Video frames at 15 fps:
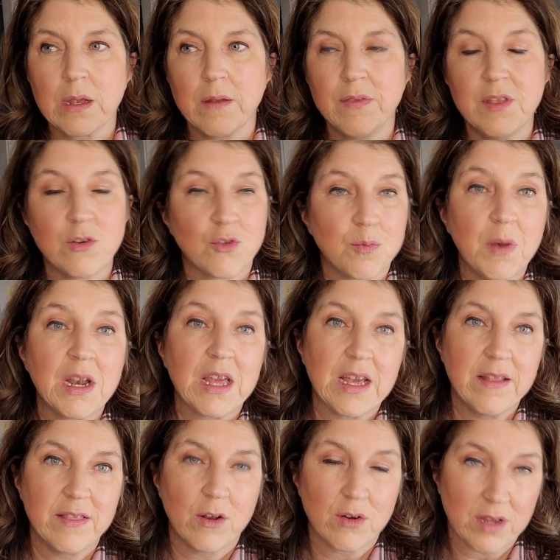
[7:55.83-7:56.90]
there's money
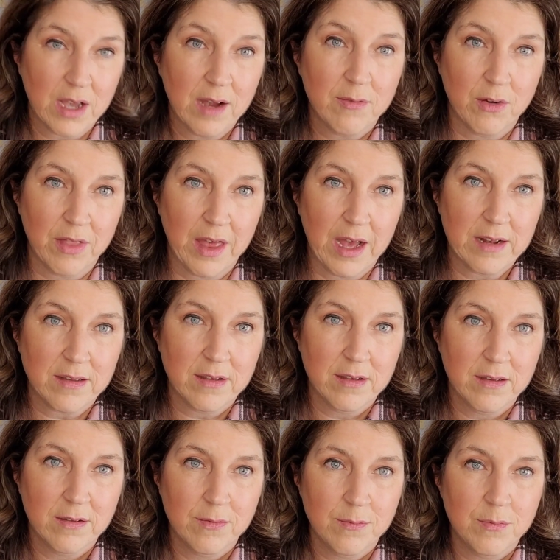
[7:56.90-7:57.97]
in there to cover that.
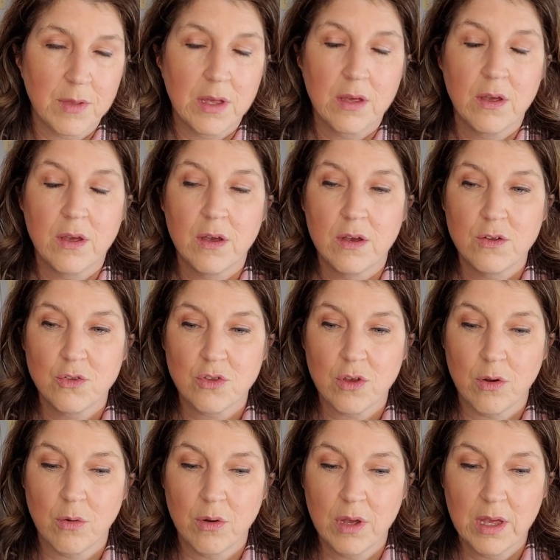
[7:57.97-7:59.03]

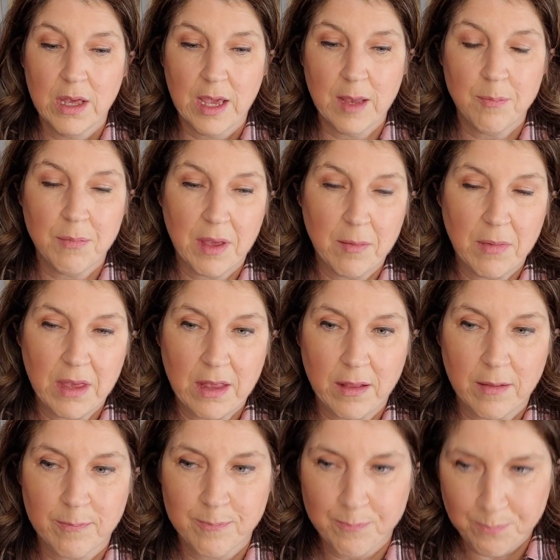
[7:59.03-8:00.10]
So, and maybe,
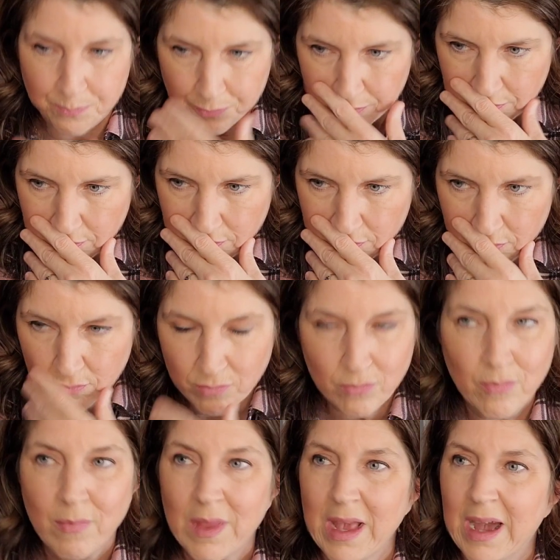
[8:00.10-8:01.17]

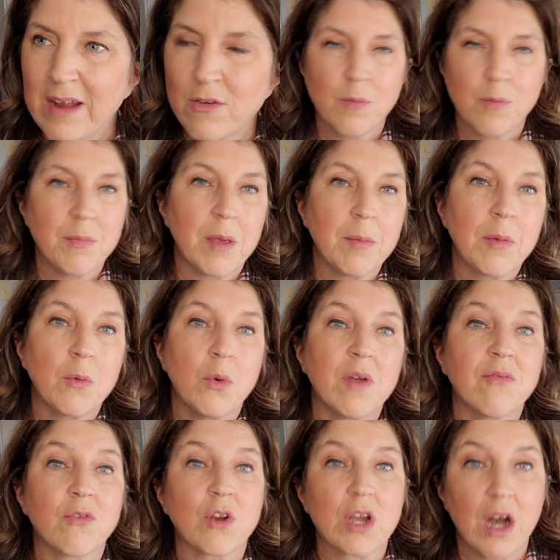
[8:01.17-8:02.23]
I maybe we
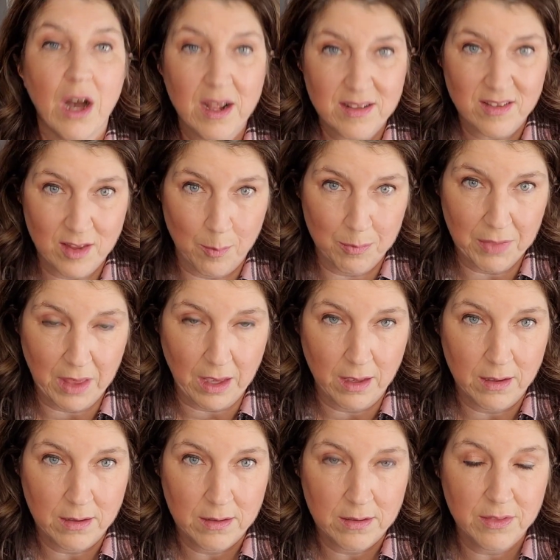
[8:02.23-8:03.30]
forgot something
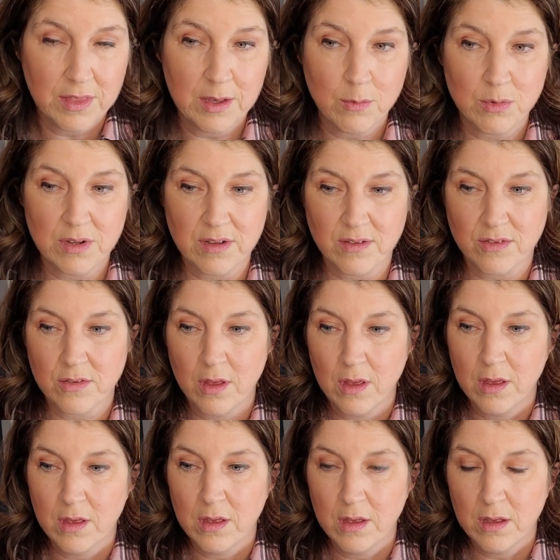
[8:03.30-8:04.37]
that was,
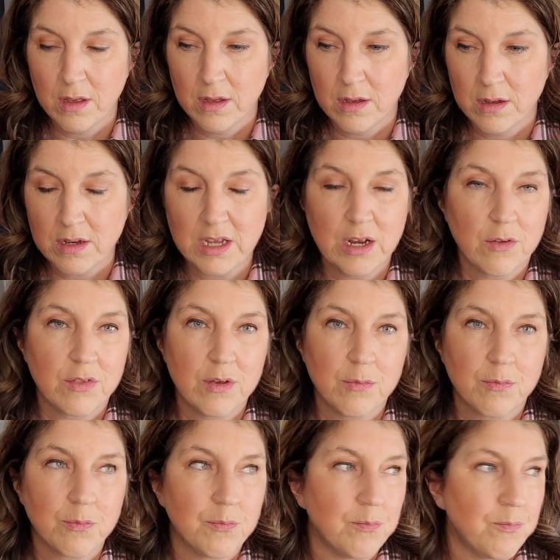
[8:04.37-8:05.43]
that
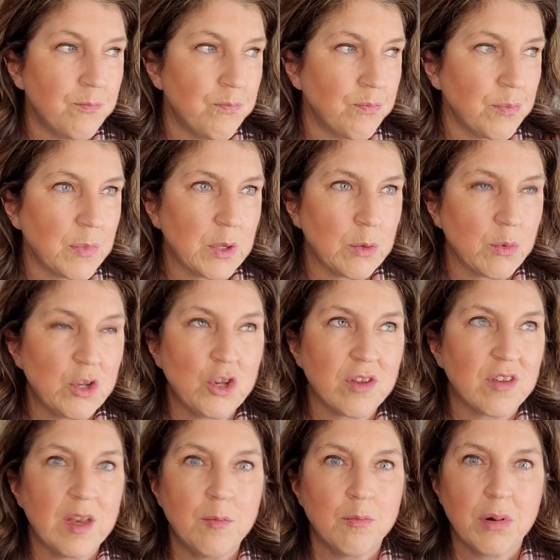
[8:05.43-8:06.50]
we just
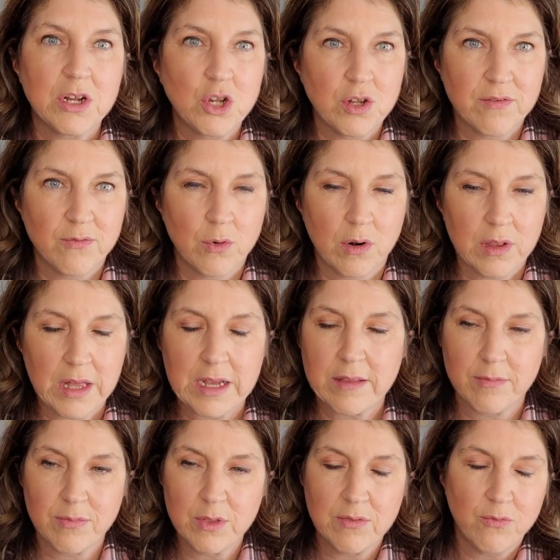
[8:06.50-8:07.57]
didn't budget for, like
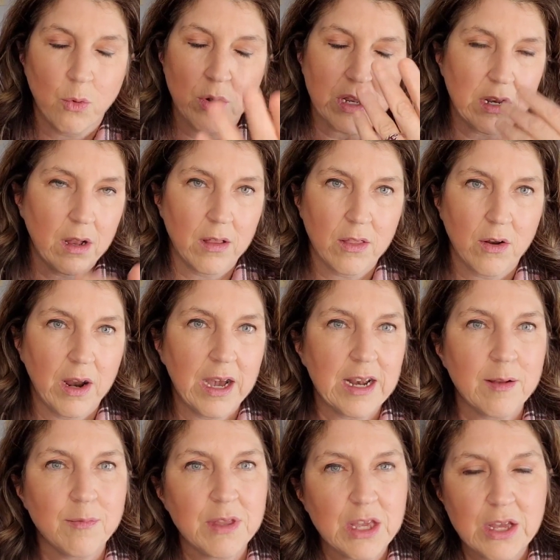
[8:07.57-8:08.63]
the $40
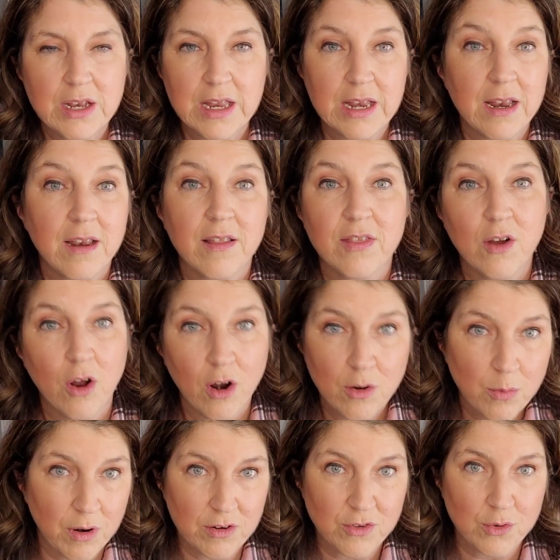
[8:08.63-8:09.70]
item that you needed at the
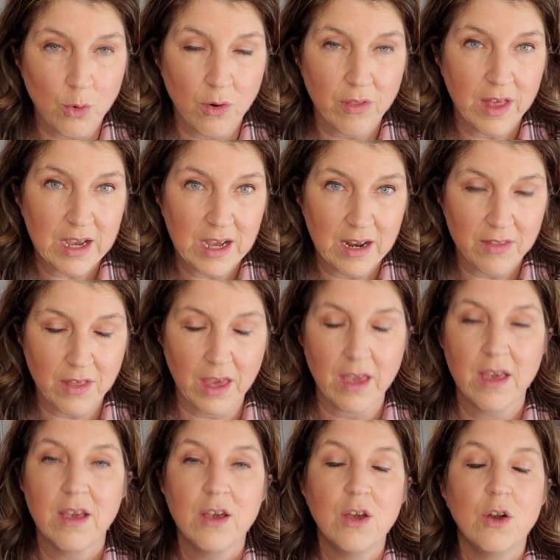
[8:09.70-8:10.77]
hardware store, that kind of thing.
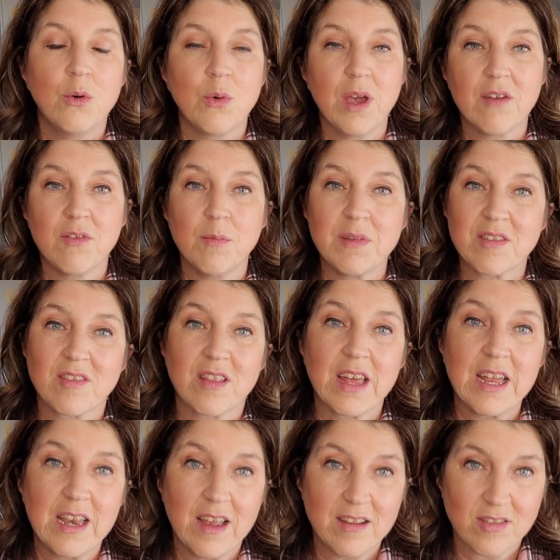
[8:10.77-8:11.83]
We have a
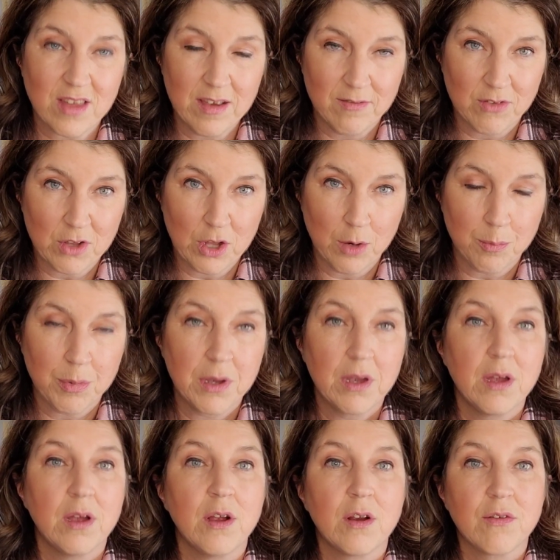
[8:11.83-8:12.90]
miscellaneous envelope
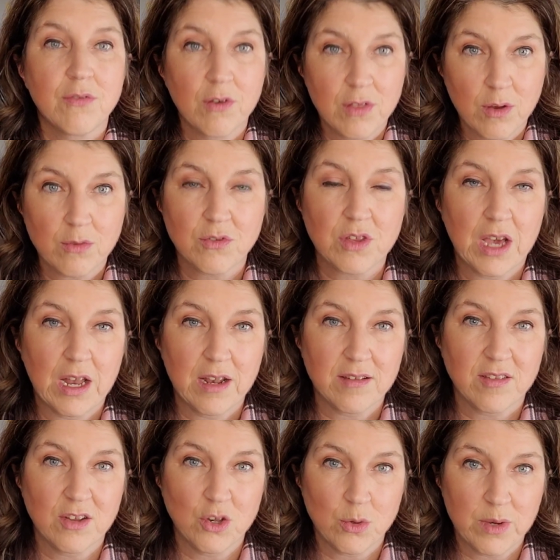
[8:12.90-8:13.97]
for those kind of
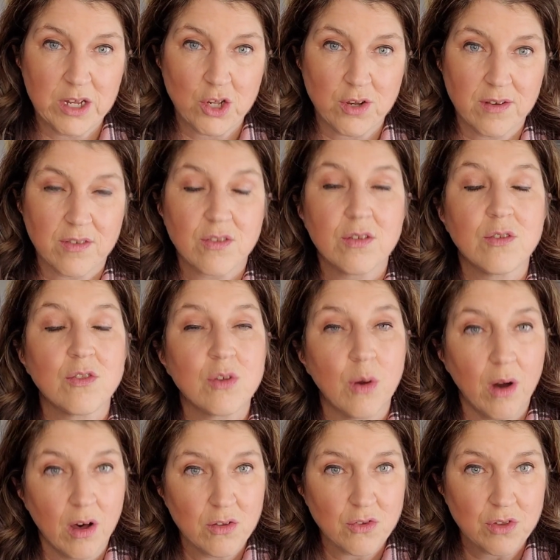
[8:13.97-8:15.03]
situations. So
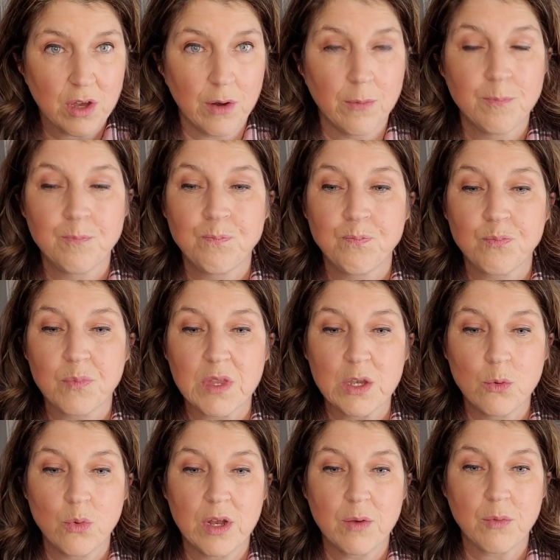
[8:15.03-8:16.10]
also,
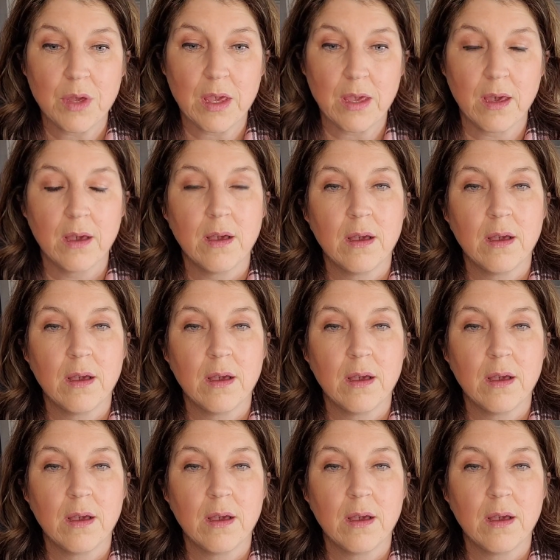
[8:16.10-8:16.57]
when we